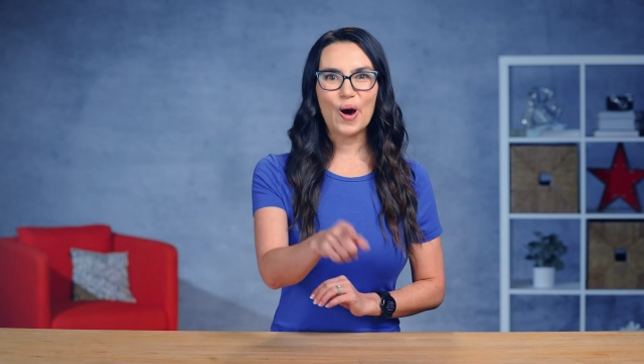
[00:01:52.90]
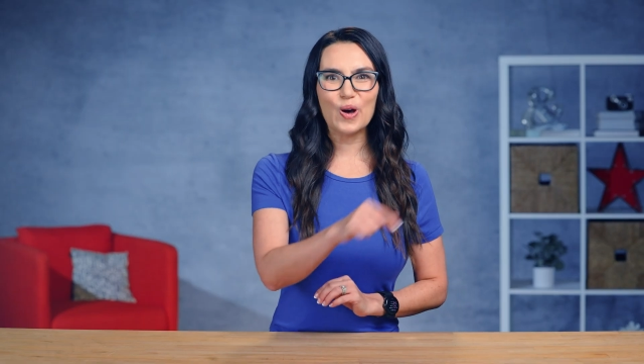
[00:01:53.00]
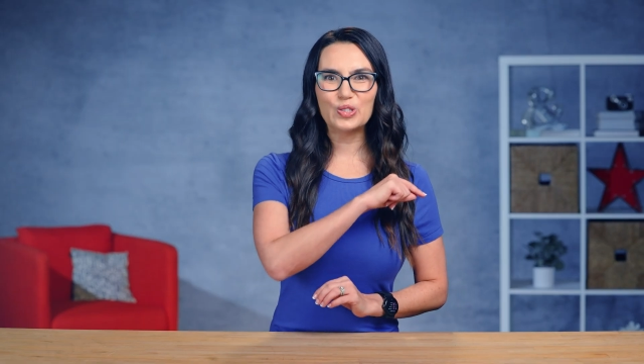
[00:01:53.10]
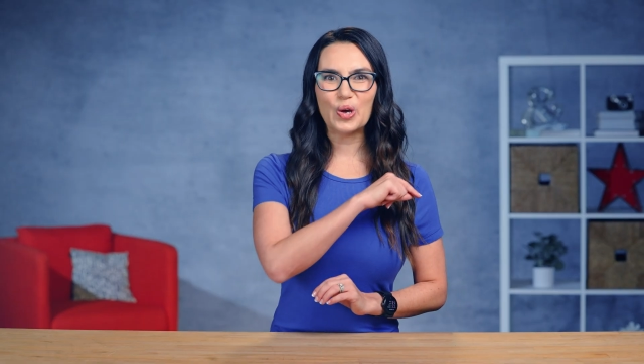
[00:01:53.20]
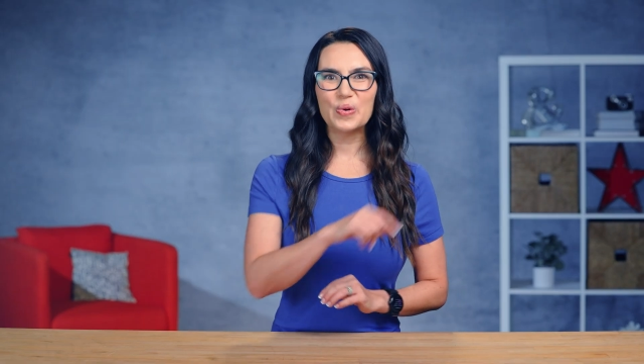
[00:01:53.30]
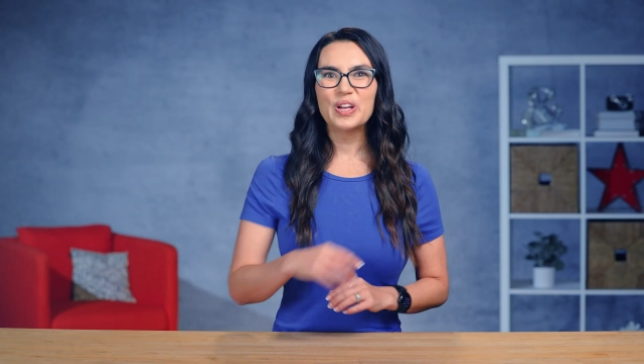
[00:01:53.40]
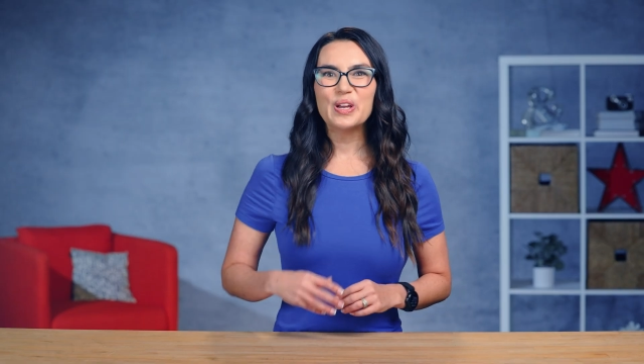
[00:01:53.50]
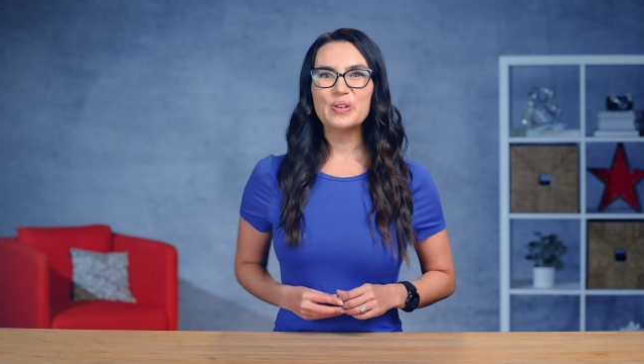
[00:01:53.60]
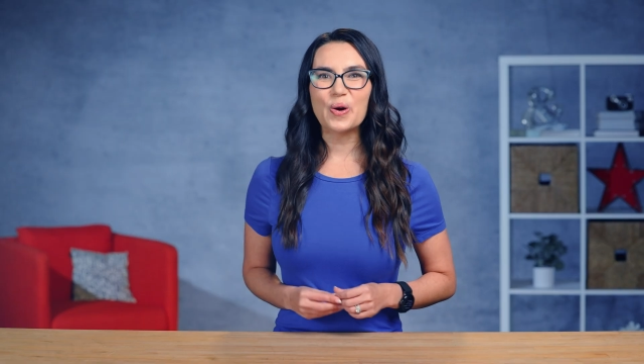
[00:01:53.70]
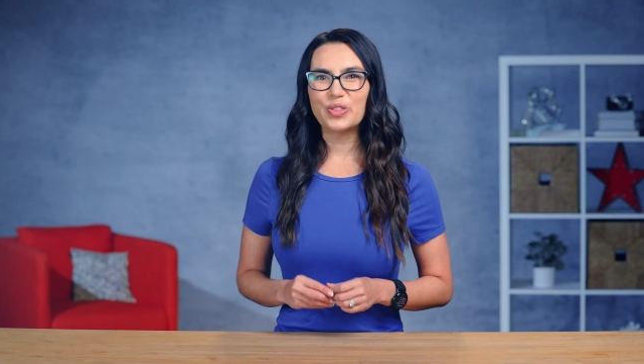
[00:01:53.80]
Also,
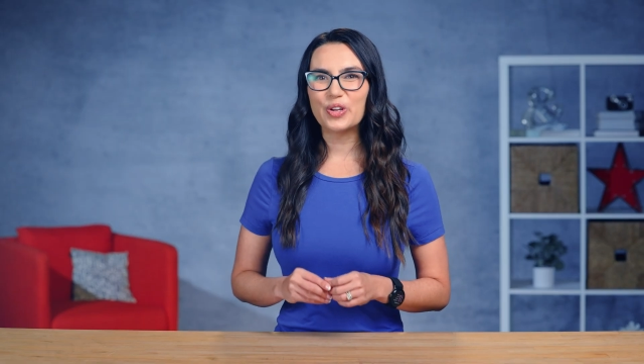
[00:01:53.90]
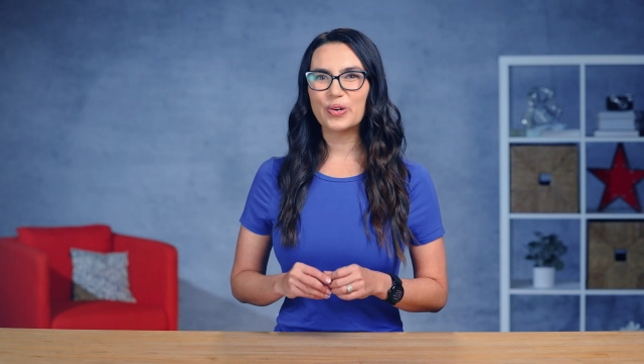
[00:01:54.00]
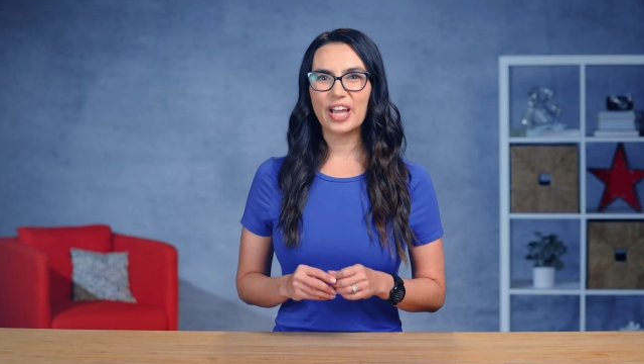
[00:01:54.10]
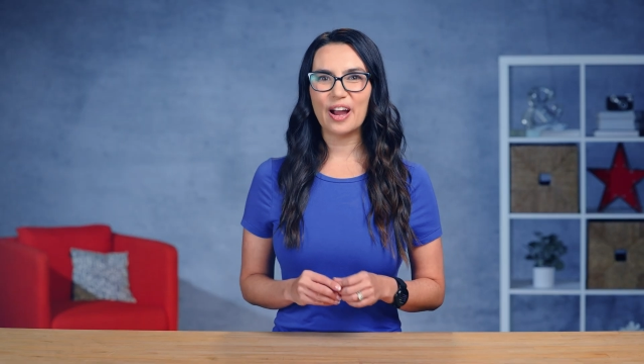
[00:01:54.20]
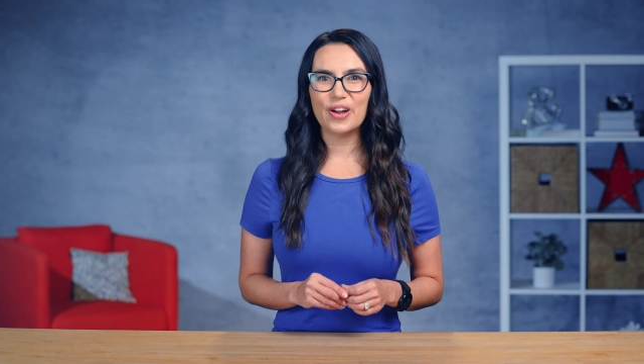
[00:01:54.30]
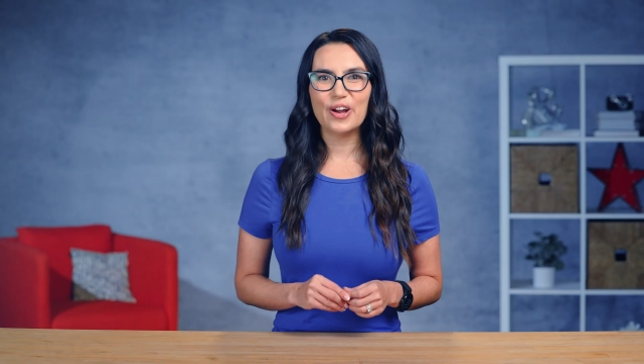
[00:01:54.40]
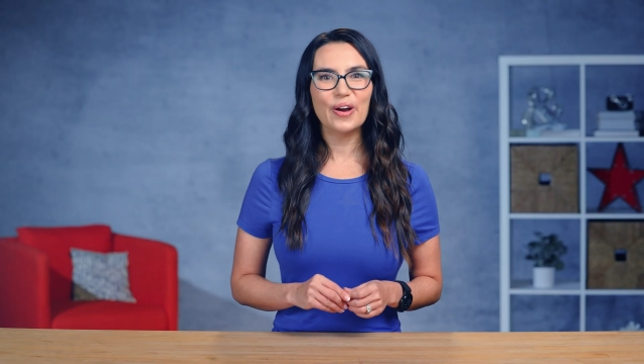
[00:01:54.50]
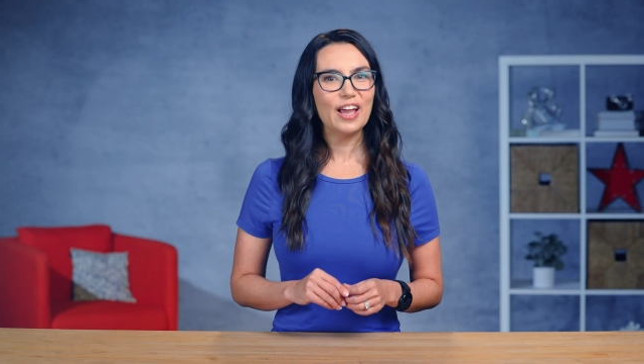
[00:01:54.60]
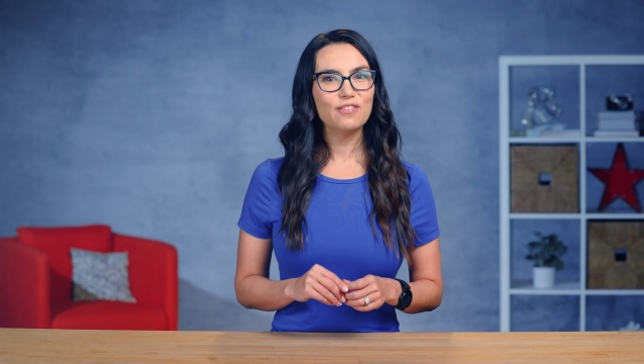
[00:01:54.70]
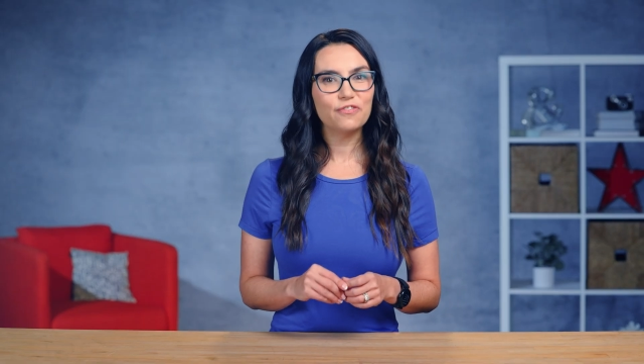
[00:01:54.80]
note that your carrier
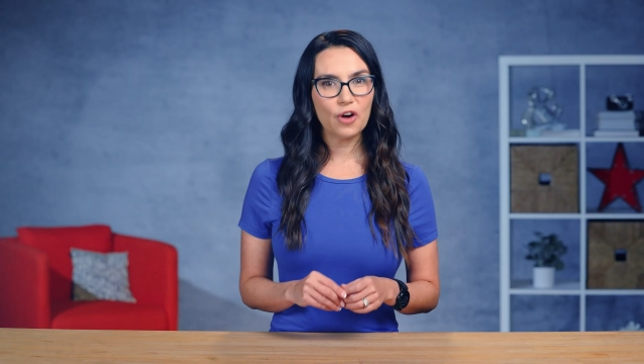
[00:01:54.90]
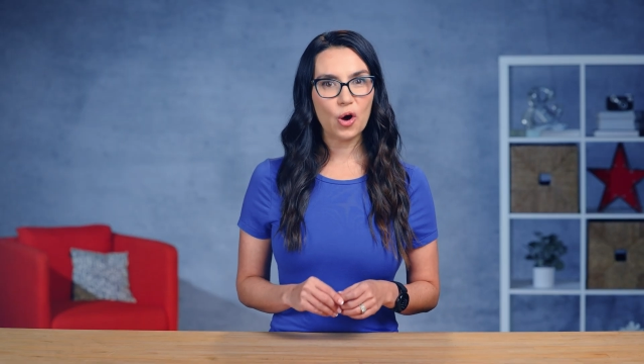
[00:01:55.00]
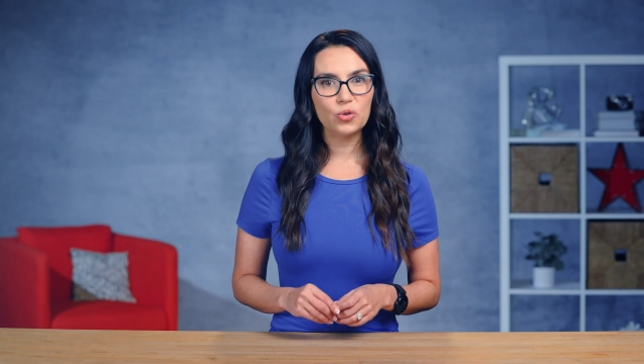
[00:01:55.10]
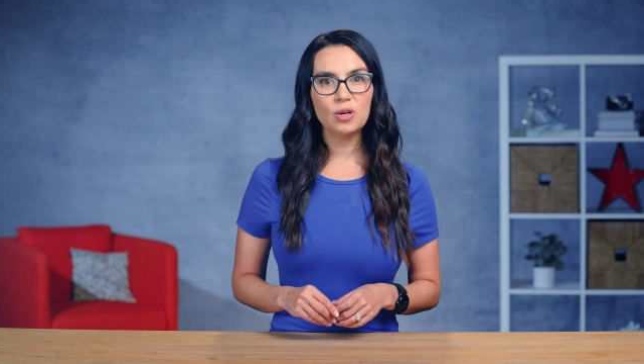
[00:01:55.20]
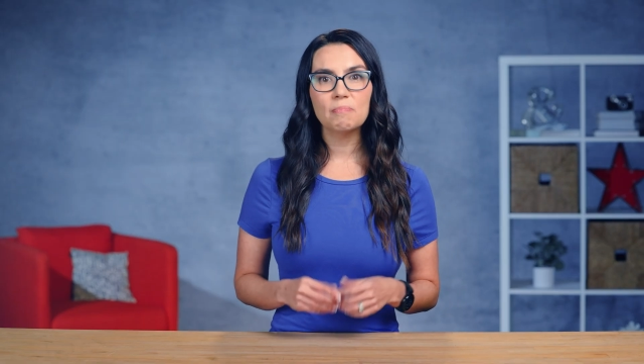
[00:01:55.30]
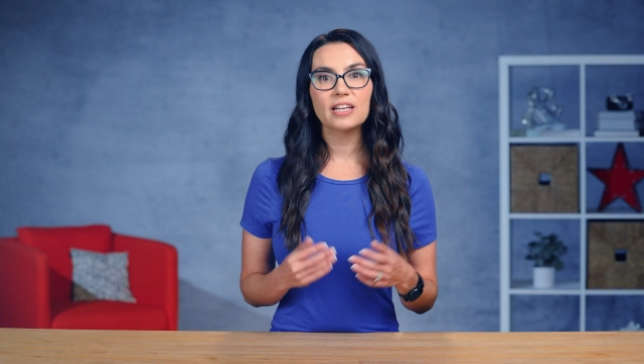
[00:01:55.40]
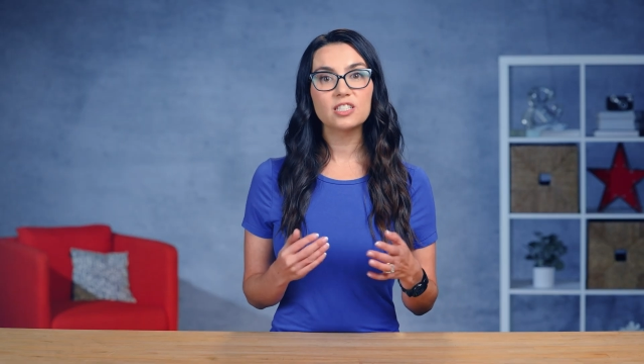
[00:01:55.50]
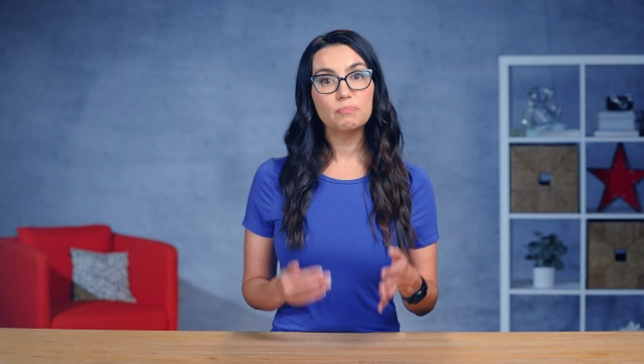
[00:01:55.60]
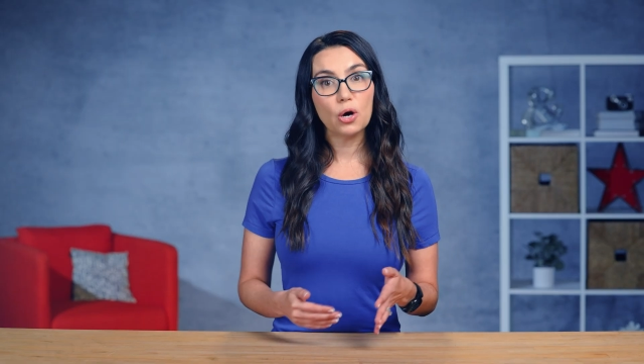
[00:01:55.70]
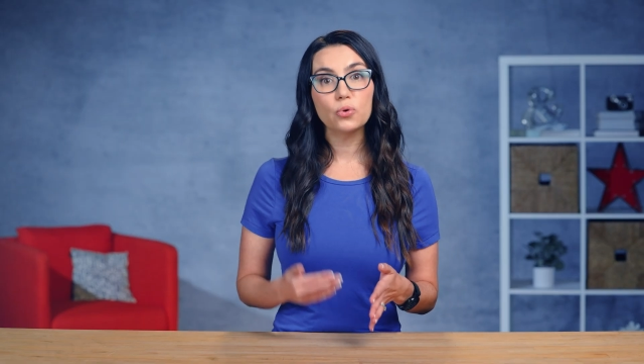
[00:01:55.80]
and phone
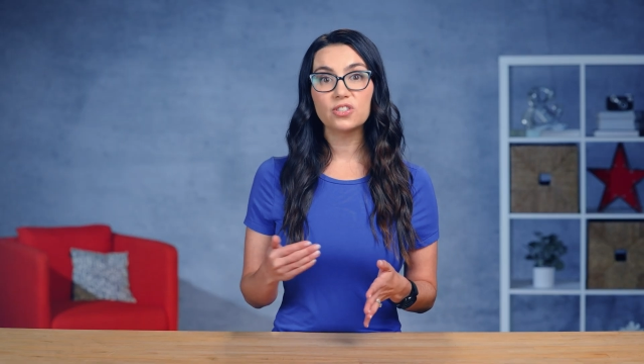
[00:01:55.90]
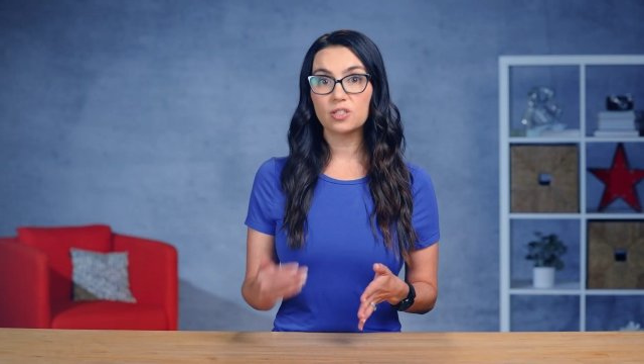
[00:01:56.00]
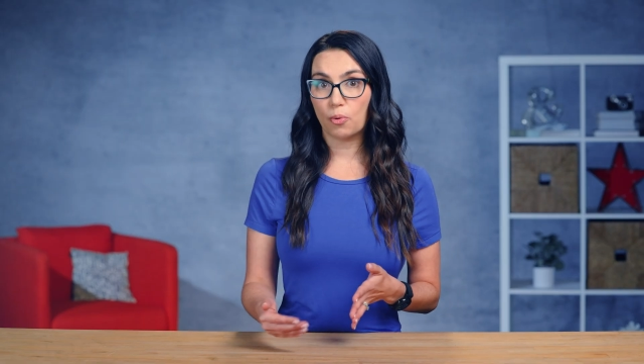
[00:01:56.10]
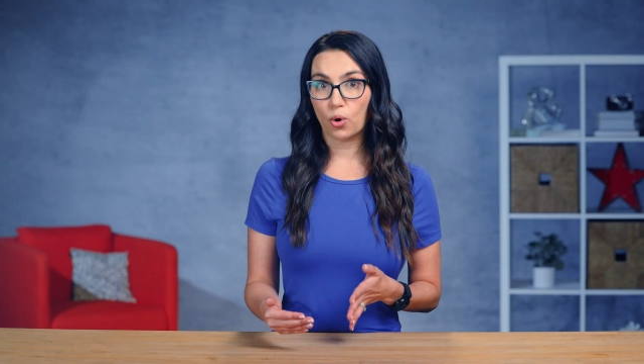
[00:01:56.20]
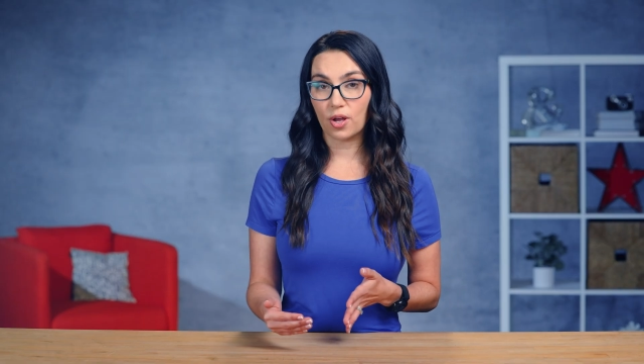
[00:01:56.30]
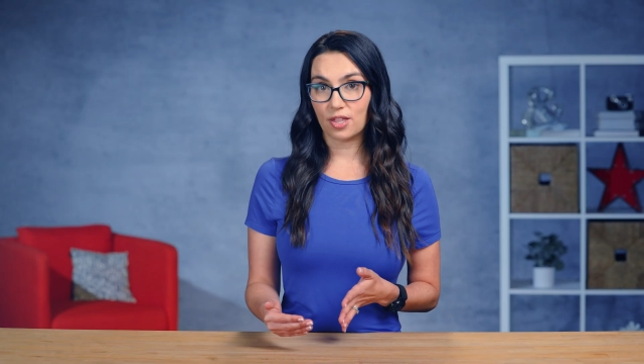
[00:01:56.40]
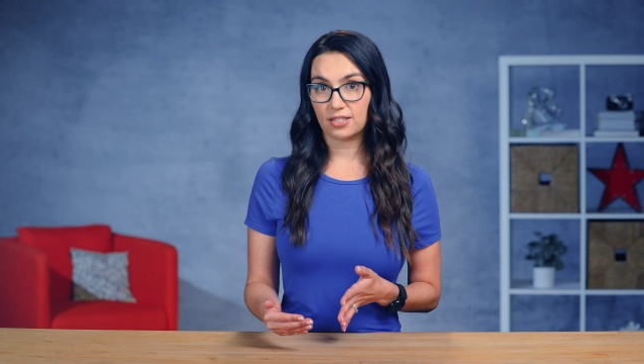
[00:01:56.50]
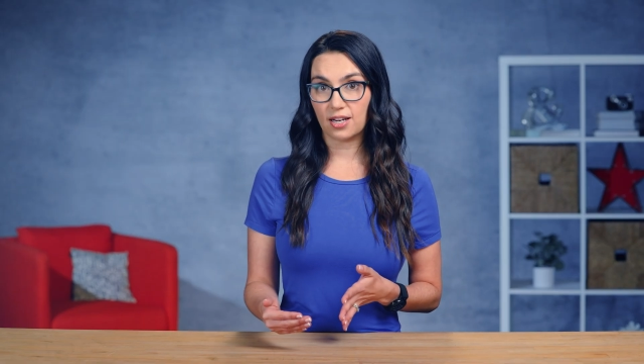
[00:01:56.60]
must both support this